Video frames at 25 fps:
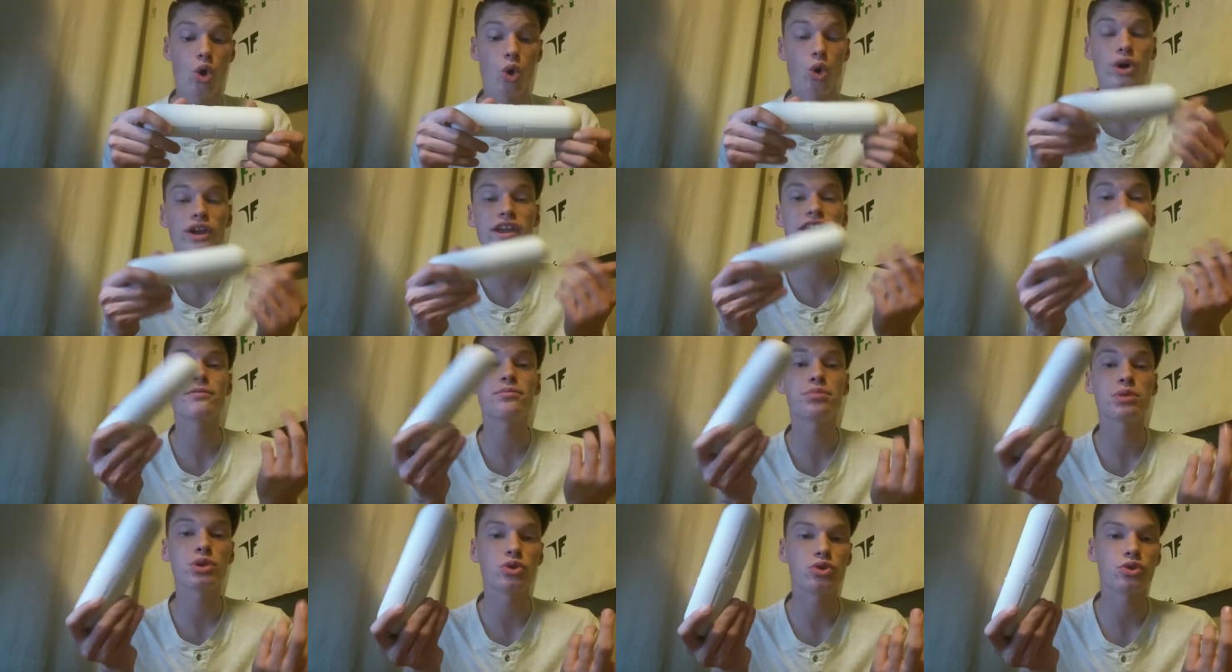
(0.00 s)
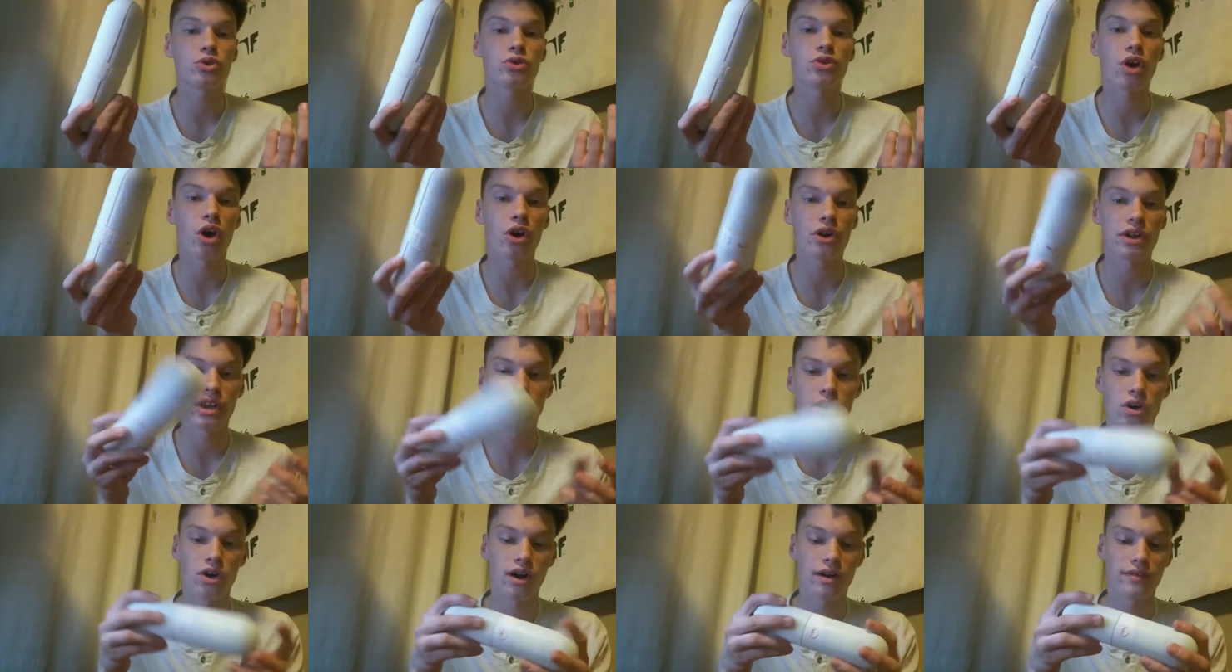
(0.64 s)
or you have Bluetooth
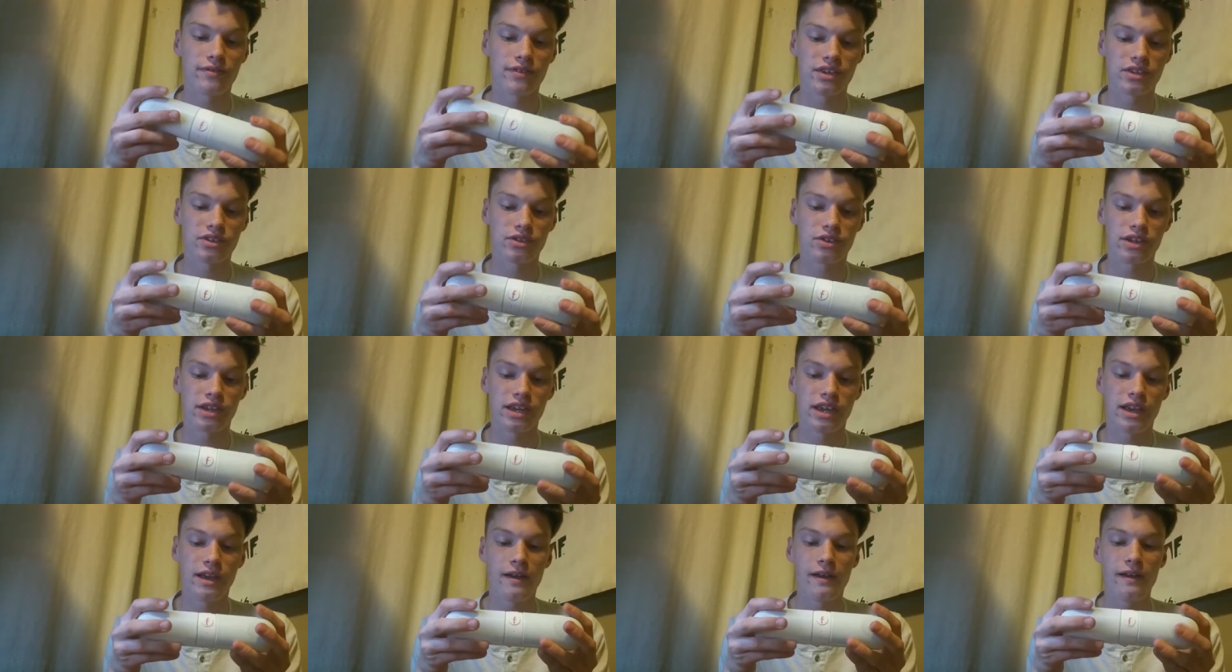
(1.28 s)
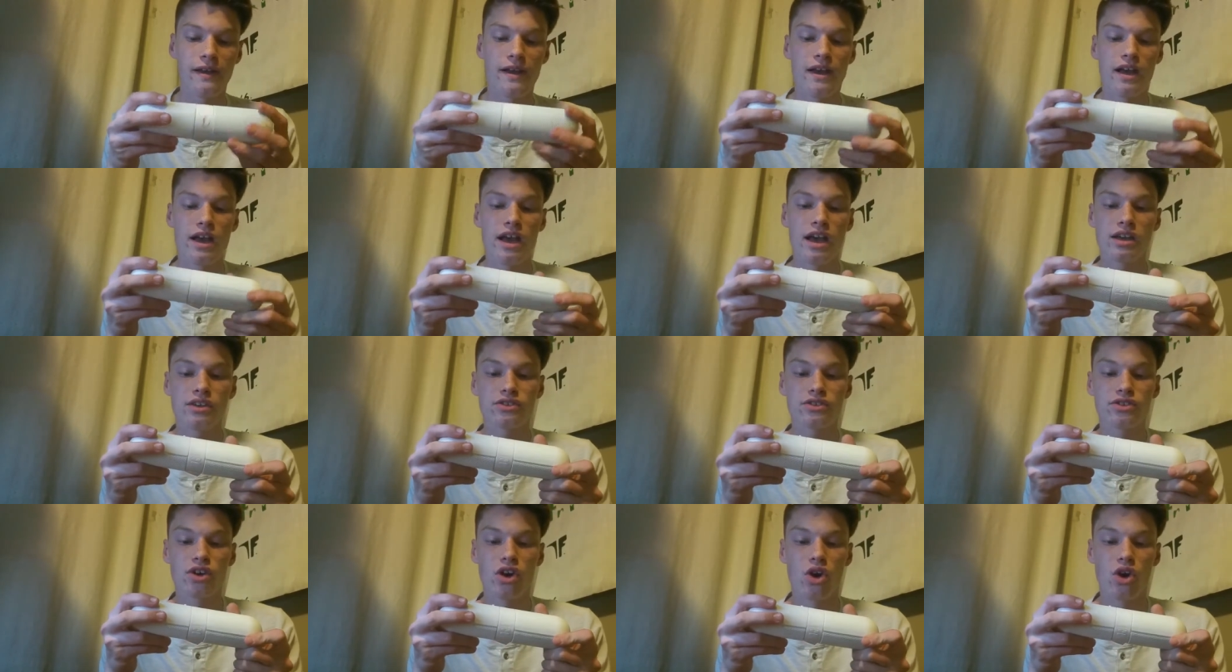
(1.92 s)
audio, obviously.
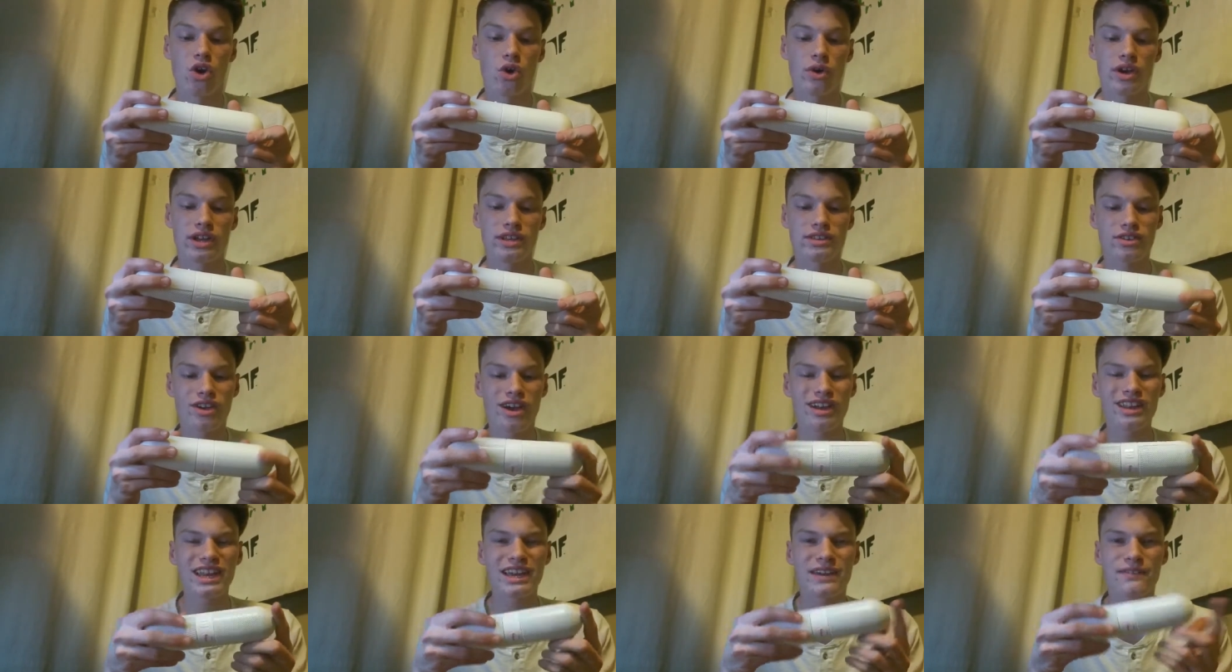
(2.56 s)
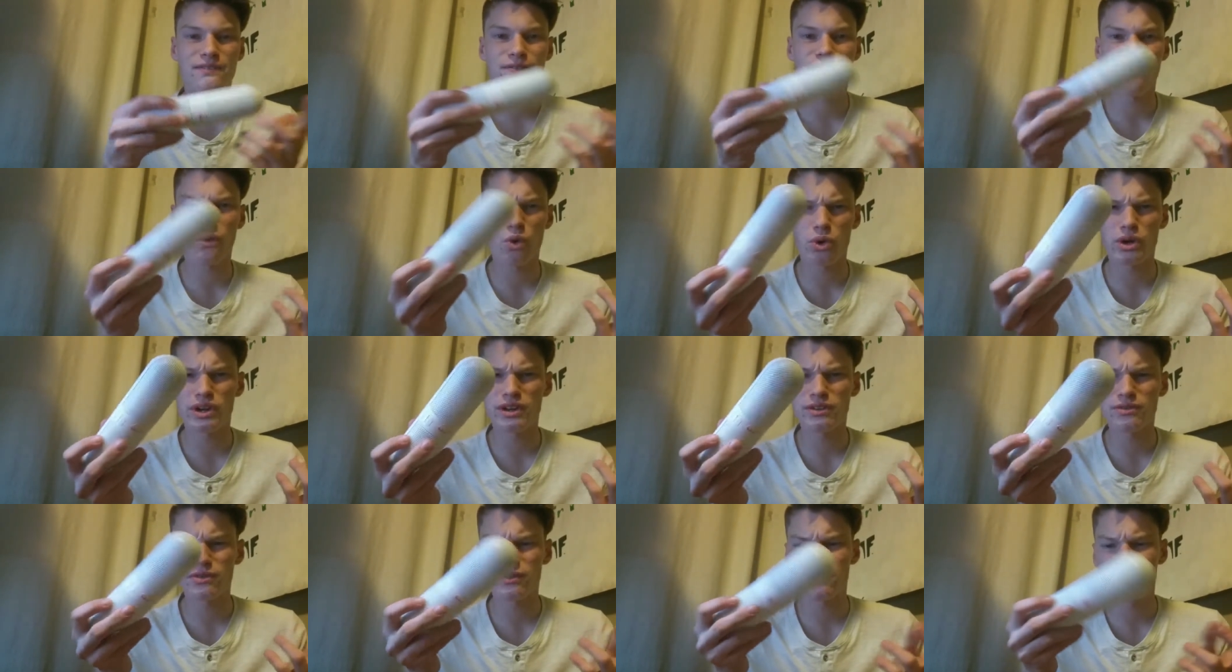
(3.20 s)
So it's got like
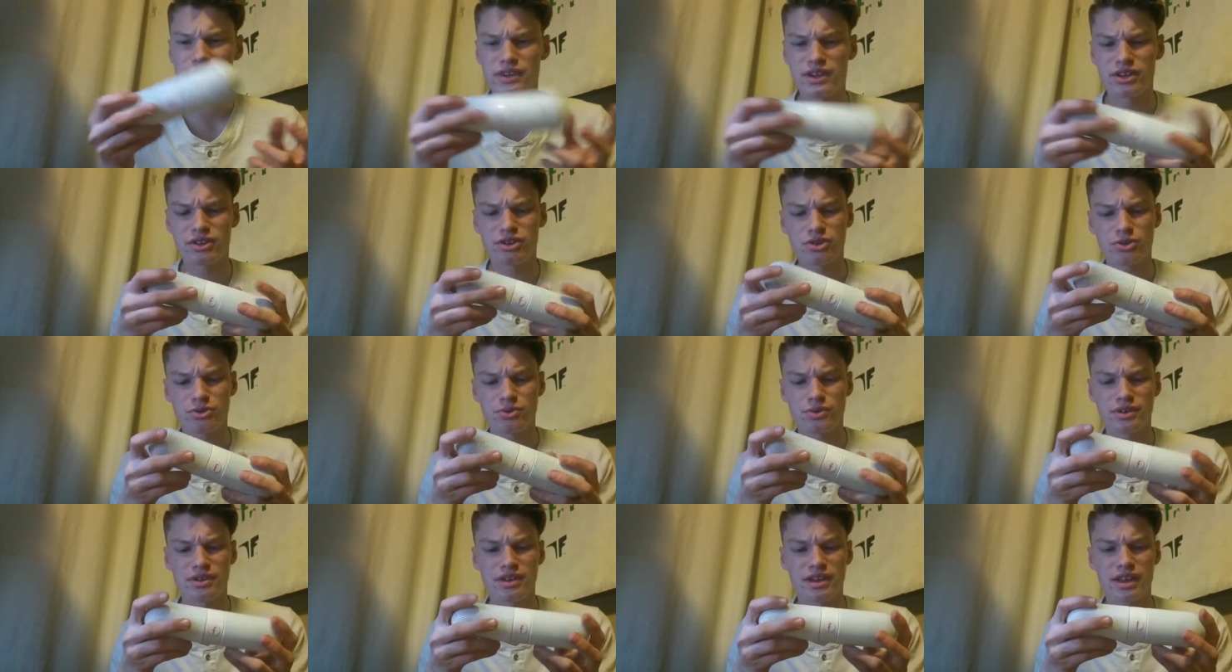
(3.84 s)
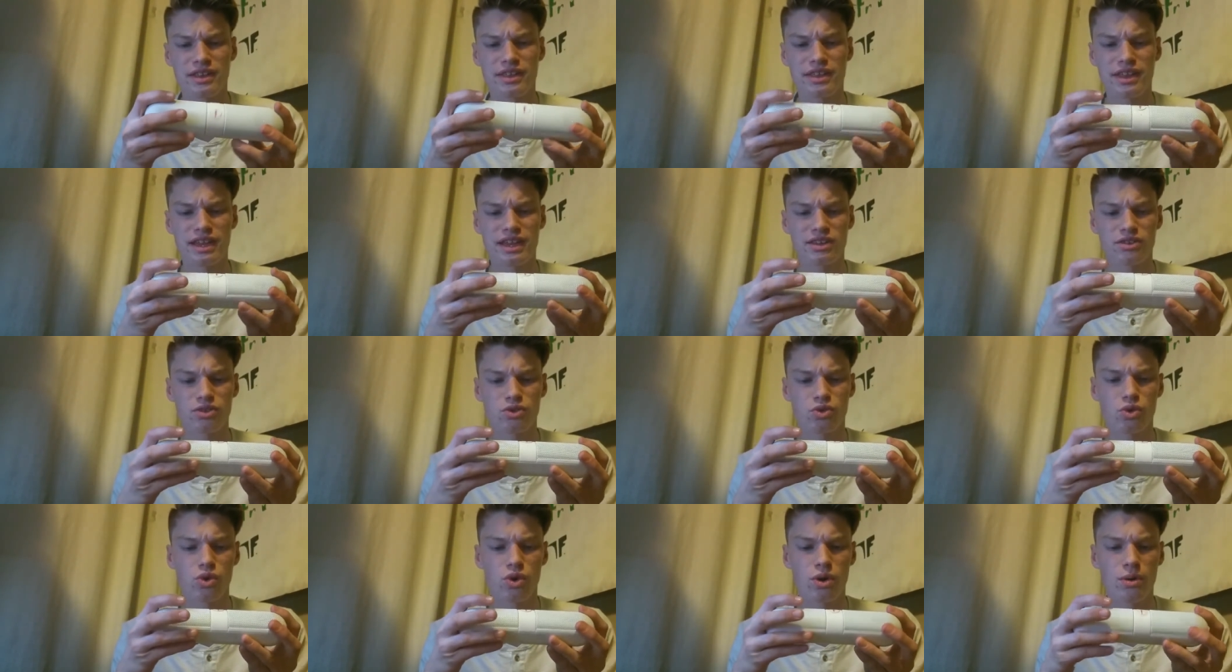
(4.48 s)
4 different features, which I think
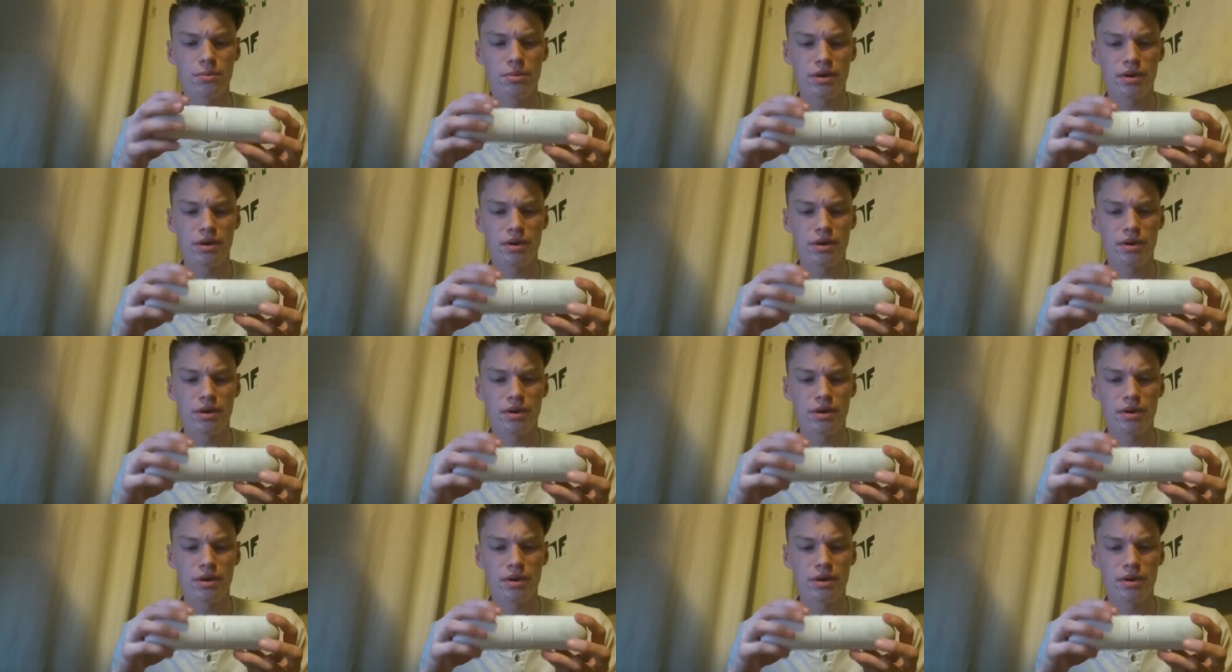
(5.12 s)
is cool,